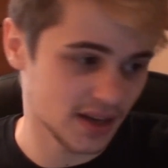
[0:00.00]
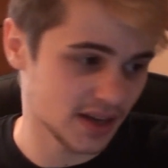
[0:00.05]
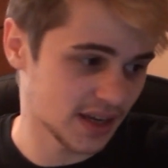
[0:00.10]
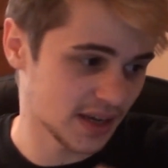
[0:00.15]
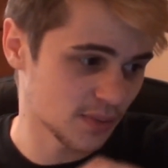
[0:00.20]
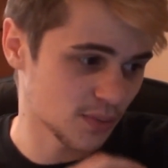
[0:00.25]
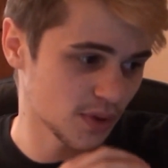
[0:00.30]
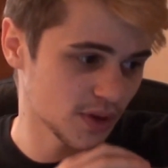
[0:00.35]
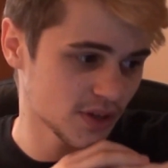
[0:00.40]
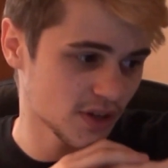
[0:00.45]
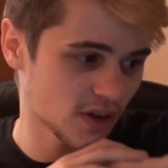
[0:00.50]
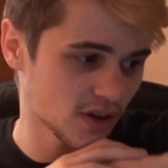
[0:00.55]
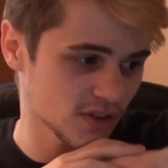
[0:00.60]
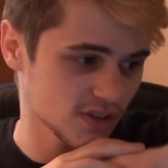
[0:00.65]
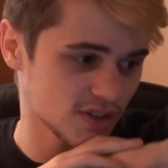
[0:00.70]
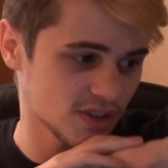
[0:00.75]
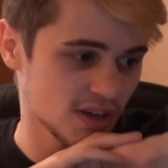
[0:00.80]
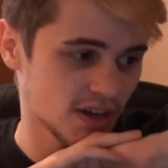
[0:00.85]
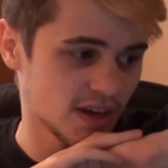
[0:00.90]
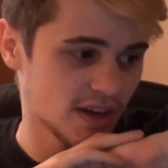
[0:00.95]
It would
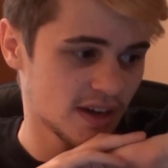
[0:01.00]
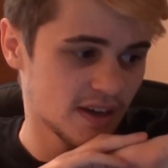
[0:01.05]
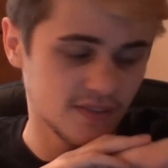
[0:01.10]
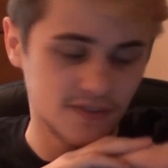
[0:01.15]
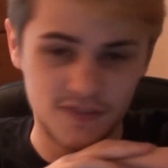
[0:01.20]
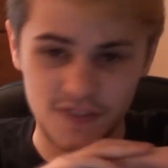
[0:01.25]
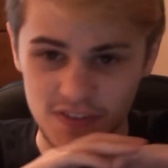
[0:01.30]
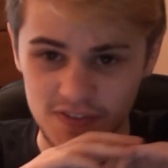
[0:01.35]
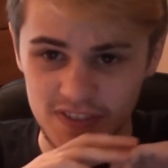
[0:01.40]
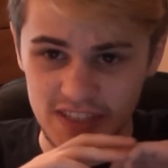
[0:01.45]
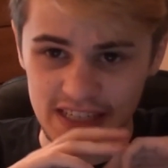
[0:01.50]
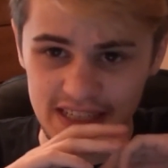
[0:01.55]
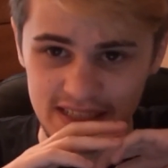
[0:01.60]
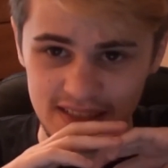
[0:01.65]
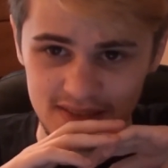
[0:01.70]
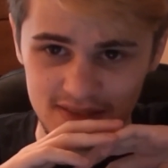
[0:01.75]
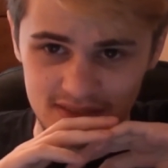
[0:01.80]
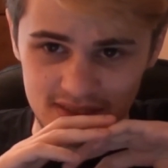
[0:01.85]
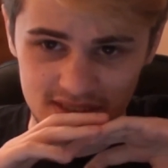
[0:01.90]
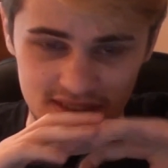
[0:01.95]
cost
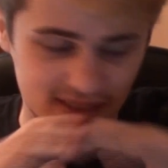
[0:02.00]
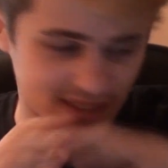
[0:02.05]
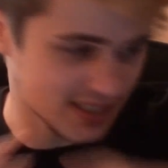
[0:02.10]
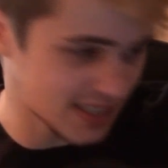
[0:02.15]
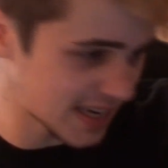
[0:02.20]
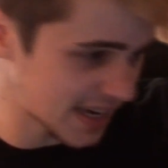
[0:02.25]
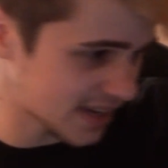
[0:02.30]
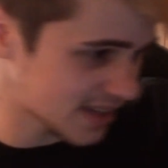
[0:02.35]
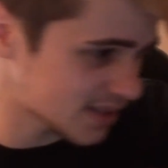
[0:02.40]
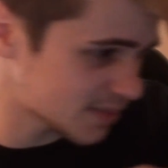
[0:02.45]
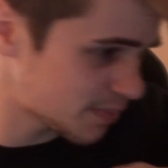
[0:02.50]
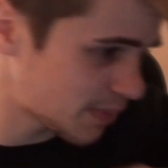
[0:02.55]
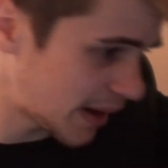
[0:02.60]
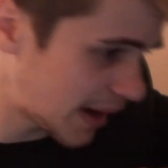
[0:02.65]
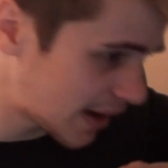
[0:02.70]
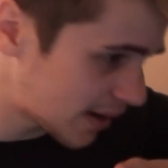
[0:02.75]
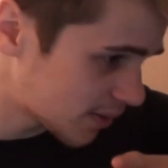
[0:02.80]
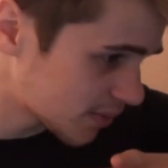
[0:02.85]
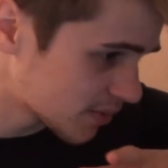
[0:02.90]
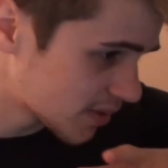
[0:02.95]

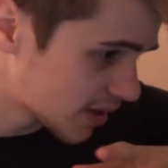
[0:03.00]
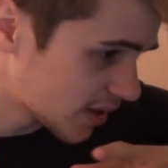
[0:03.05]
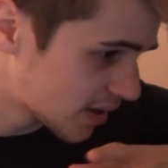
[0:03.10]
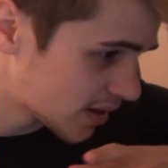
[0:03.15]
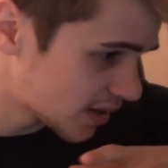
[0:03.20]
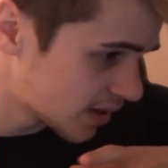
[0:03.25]
£56